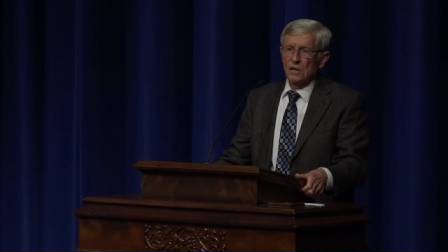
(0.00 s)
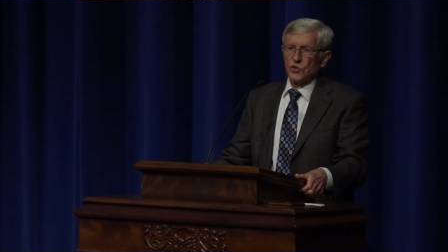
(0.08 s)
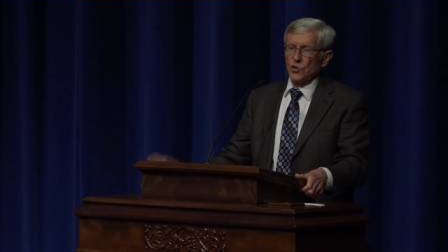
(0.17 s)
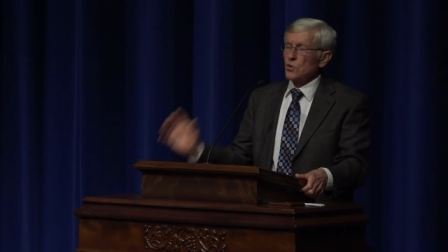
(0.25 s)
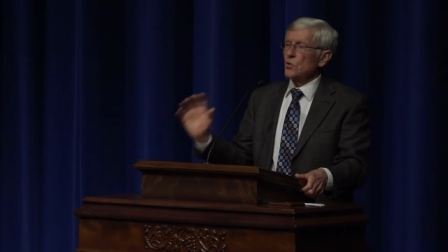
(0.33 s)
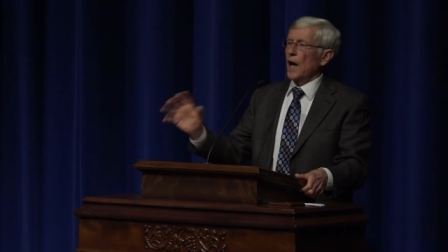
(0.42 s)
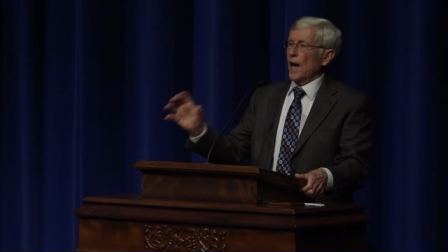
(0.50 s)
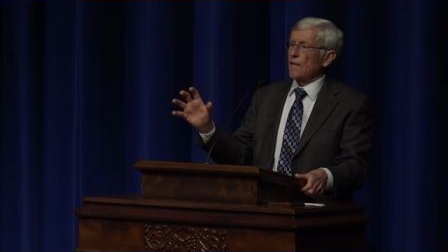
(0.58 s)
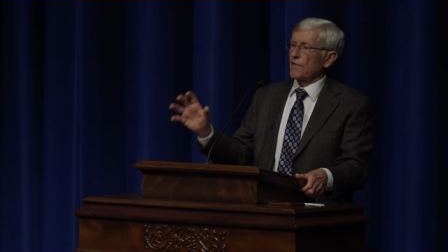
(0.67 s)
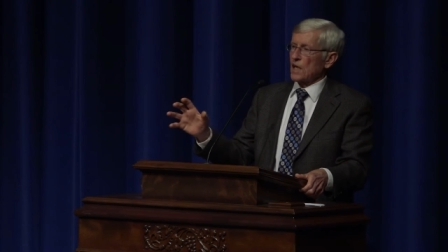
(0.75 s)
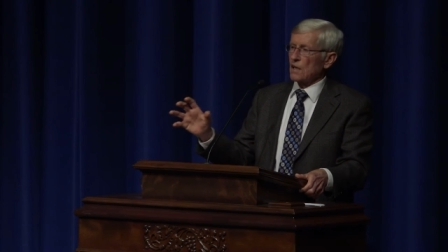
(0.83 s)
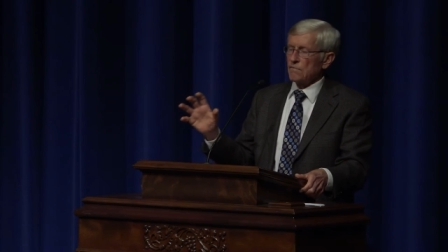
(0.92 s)
You
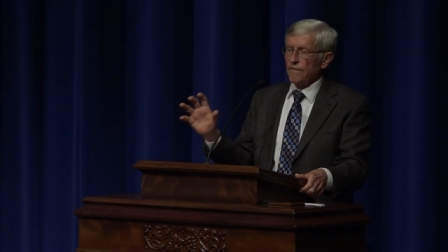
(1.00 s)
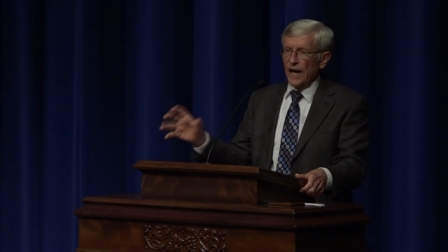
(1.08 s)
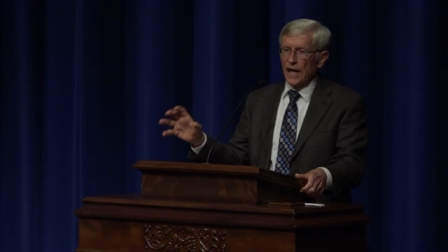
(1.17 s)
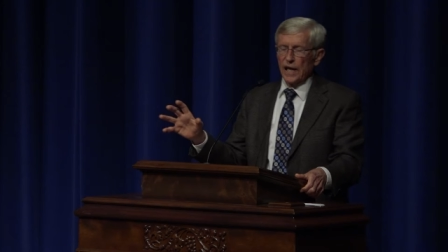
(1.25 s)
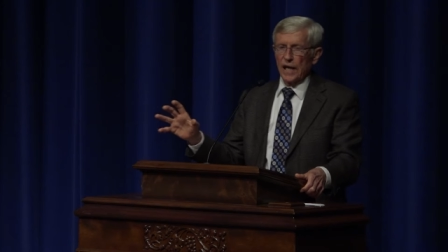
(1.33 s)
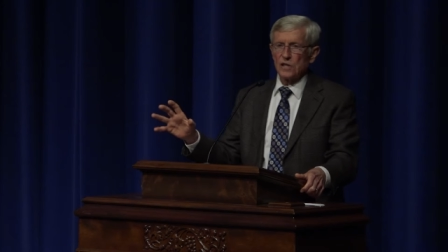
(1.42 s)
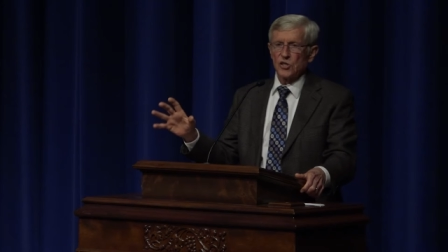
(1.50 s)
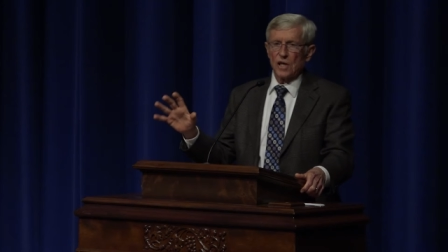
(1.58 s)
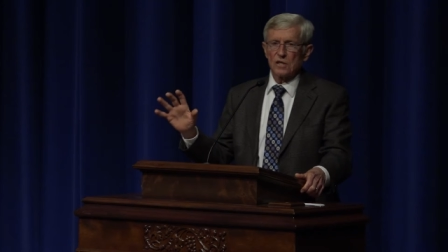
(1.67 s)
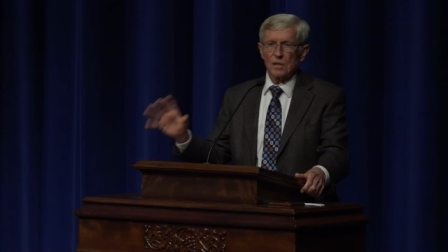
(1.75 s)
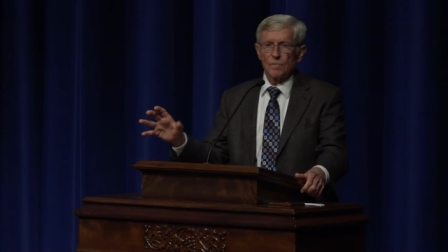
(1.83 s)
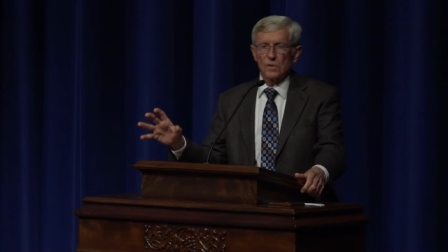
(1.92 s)
have an advantage
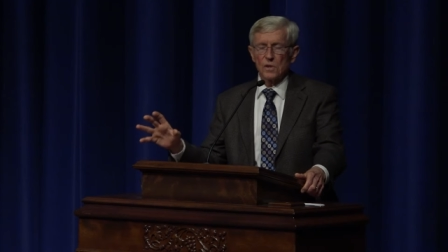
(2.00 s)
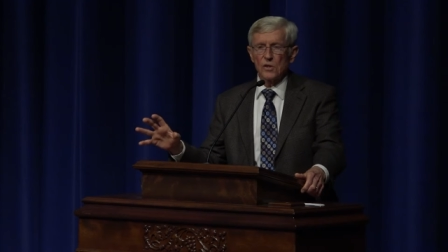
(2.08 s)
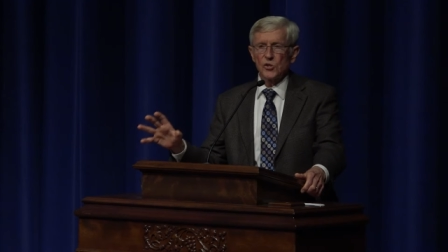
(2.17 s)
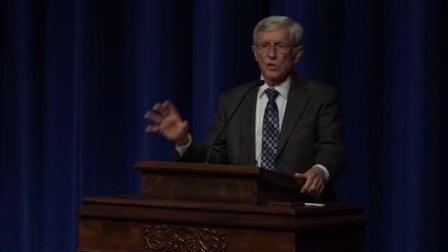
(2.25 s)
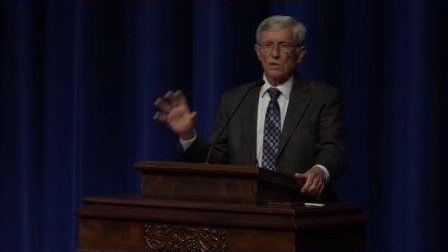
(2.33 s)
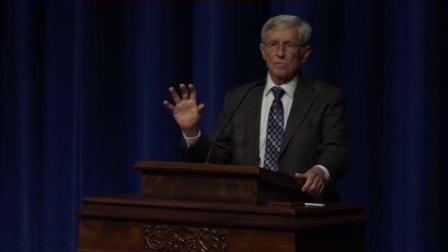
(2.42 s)
as a producer